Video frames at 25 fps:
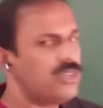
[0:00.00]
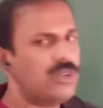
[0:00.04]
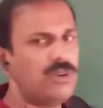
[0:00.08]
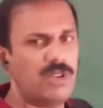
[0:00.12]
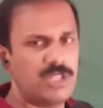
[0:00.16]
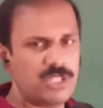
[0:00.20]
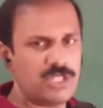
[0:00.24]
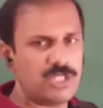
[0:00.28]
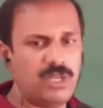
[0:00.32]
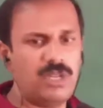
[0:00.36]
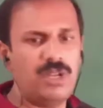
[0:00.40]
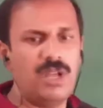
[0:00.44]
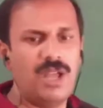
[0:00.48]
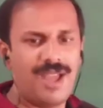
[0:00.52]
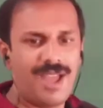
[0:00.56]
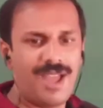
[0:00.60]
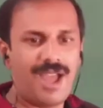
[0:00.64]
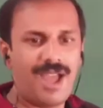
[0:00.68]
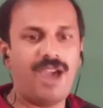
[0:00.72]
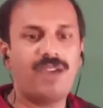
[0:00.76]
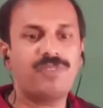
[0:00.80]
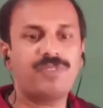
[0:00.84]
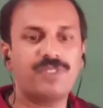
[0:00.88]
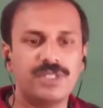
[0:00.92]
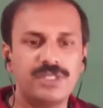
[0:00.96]

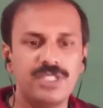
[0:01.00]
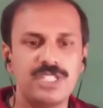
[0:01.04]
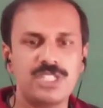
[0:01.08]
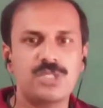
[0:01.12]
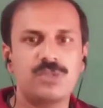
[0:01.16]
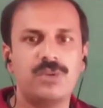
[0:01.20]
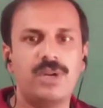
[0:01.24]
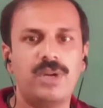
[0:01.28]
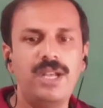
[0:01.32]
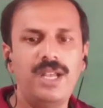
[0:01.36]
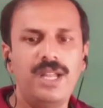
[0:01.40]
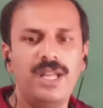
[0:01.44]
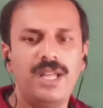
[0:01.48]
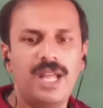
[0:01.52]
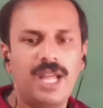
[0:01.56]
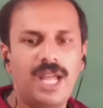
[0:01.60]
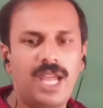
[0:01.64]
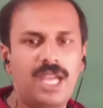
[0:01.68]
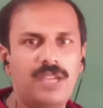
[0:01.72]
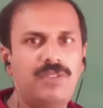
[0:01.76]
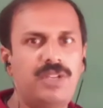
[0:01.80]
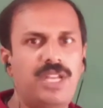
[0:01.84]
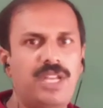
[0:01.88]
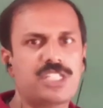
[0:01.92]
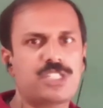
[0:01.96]
also, after this one
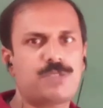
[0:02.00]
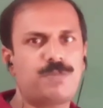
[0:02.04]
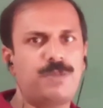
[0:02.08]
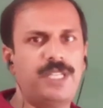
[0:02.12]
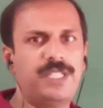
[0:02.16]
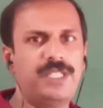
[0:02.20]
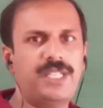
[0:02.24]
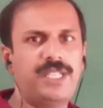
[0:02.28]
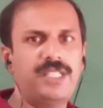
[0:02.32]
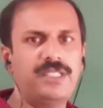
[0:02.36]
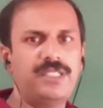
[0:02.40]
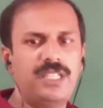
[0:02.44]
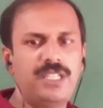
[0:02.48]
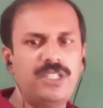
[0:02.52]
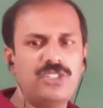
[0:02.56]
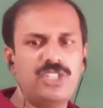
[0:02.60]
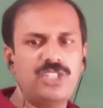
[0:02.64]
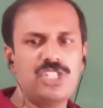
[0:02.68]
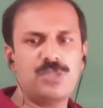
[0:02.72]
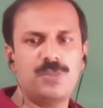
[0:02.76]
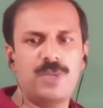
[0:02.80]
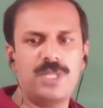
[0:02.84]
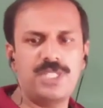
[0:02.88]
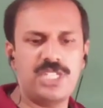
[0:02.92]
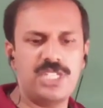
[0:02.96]
I will explain. I think
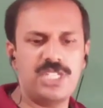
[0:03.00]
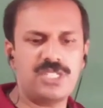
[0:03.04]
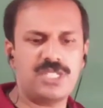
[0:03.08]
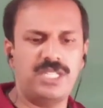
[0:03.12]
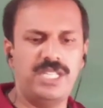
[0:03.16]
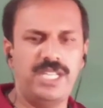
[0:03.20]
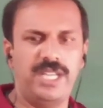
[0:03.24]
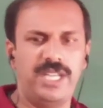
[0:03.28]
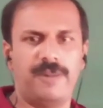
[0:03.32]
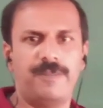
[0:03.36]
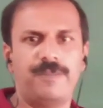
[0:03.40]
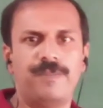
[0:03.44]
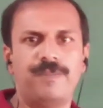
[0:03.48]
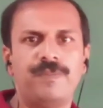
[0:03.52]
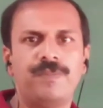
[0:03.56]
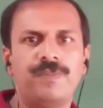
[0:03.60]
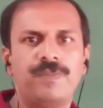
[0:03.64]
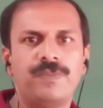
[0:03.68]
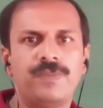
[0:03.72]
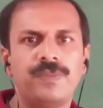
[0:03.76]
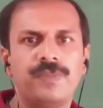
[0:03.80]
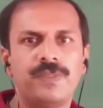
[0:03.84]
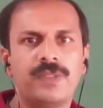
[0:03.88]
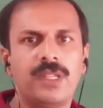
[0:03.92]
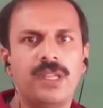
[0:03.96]
this much is clear.
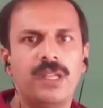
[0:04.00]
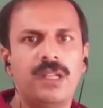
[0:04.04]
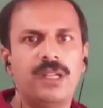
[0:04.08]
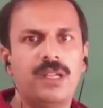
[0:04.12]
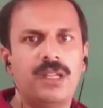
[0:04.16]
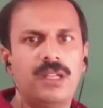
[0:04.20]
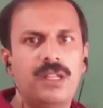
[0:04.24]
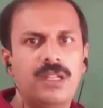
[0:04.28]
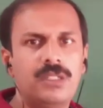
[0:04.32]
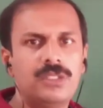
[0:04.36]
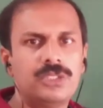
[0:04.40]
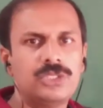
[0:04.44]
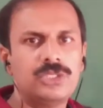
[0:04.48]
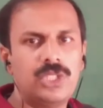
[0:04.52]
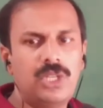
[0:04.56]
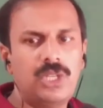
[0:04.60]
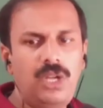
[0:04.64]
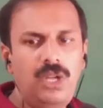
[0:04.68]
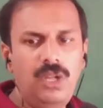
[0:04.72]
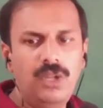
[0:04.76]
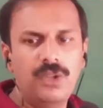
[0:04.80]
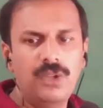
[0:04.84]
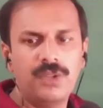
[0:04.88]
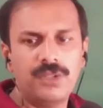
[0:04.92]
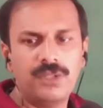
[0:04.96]

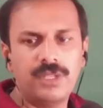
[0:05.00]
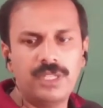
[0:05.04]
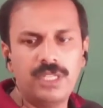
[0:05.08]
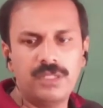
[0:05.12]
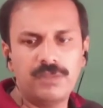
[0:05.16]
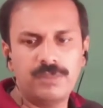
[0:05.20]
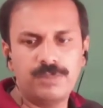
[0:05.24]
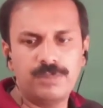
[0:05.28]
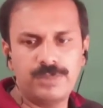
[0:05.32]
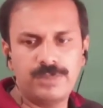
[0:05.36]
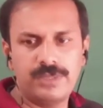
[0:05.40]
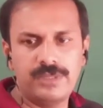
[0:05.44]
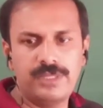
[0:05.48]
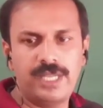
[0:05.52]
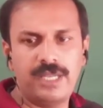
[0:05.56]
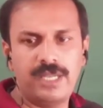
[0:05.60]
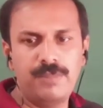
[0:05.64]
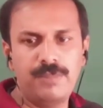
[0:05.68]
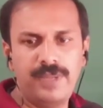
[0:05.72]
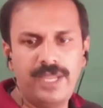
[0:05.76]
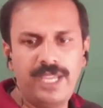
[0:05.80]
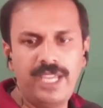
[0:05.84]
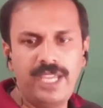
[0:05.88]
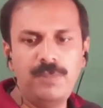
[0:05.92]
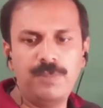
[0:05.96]
So
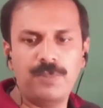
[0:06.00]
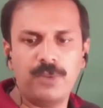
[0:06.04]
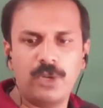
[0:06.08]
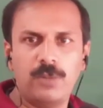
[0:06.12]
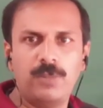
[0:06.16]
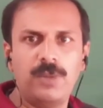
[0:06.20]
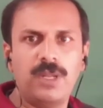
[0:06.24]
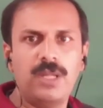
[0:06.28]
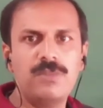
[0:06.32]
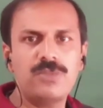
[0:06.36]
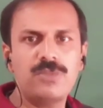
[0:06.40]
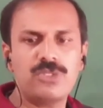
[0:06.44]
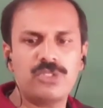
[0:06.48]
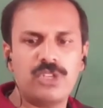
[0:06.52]
the main problems